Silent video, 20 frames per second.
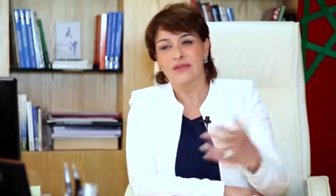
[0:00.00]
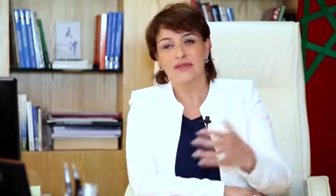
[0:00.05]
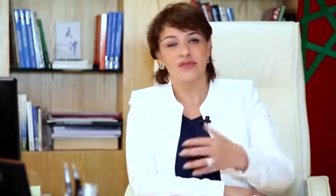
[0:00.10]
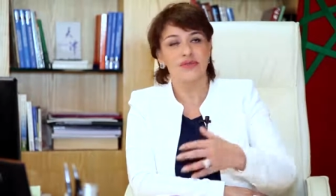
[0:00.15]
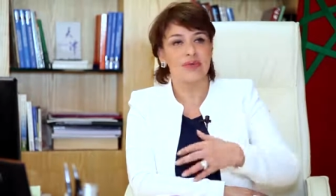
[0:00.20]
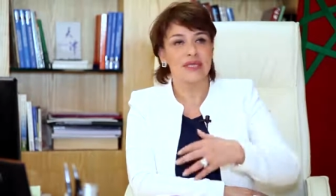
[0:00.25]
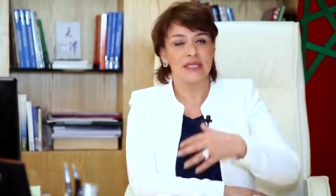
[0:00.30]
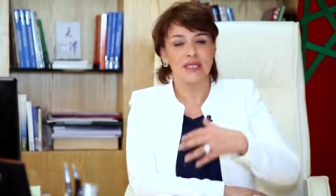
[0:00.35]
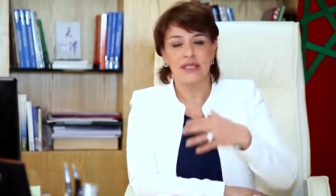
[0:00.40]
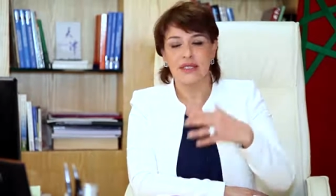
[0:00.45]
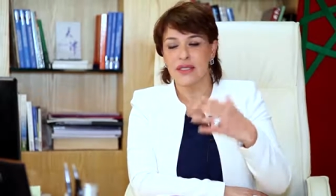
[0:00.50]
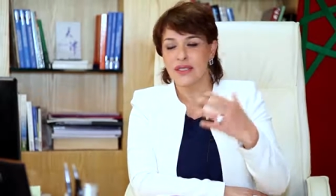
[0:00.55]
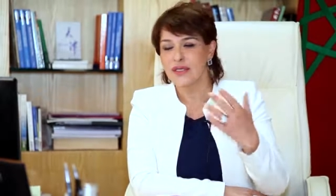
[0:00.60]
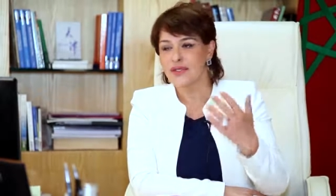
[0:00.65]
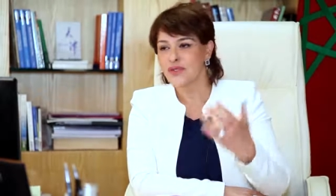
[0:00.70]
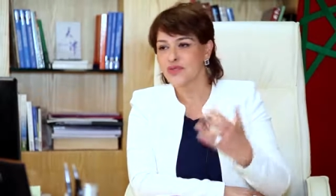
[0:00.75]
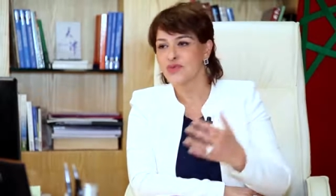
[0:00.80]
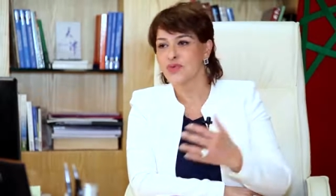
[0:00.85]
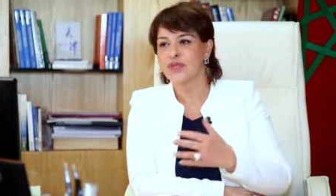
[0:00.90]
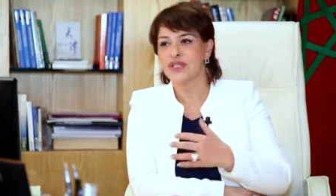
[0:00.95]
20
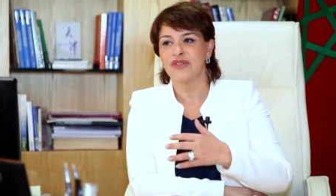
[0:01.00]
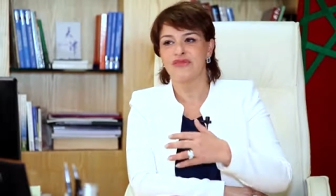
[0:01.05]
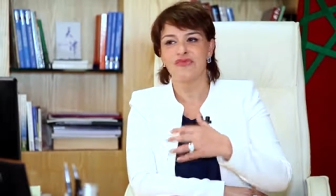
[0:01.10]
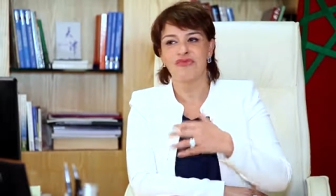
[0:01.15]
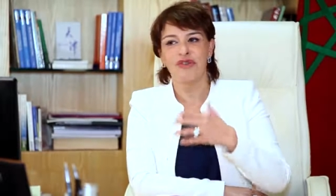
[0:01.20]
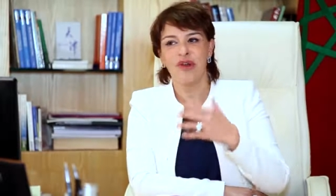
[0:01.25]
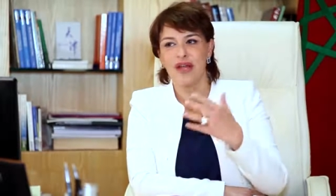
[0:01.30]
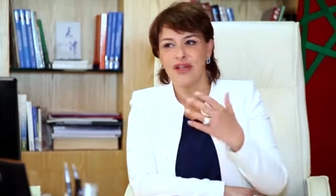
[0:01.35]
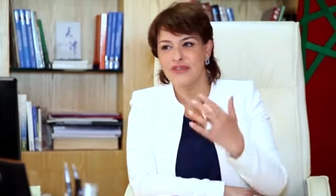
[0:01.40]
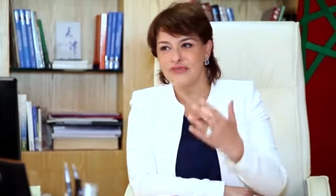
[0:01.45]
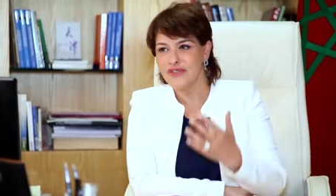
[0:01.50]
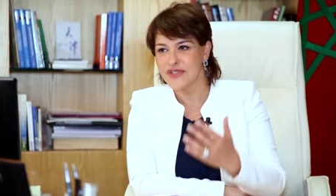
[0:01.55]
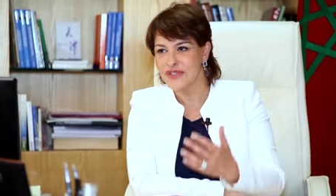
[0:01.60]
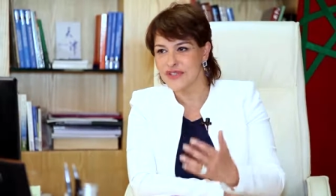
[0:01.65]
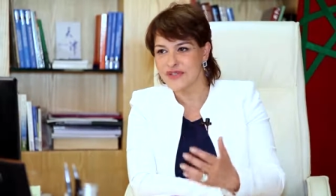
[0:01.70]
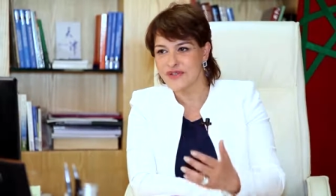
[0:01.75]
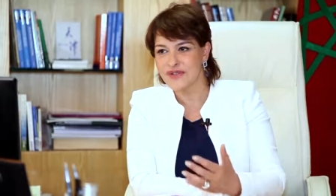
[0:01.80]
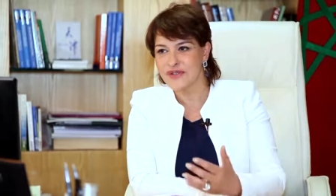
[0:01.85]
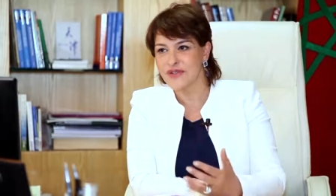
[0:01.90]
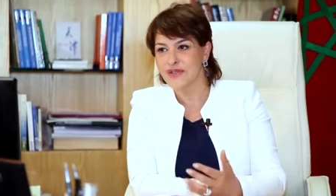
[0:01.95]
years, 25
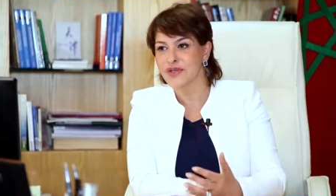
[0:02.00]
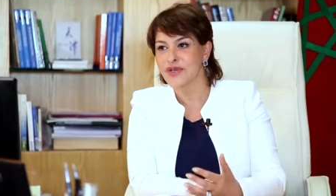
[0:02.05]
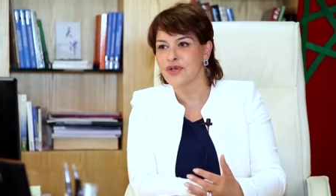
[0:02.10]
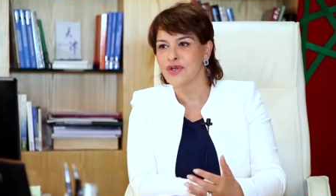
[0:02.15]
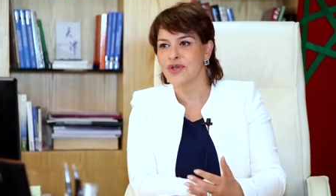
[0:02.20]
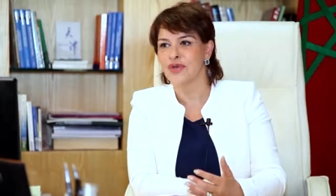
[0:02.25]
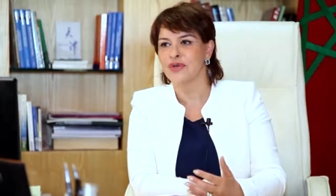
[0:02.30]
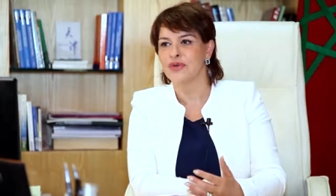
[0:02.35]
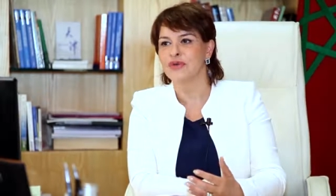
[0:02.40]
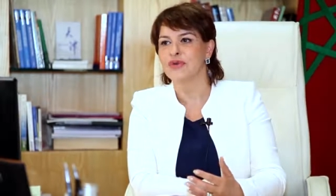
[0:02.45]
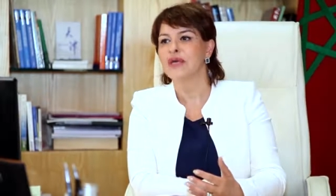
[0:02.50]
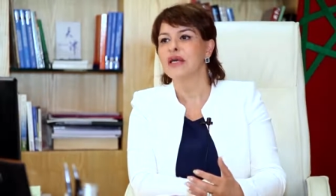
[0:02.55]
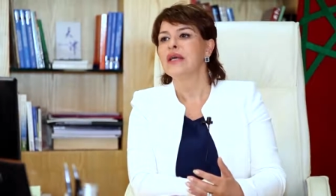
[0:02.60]
years ago,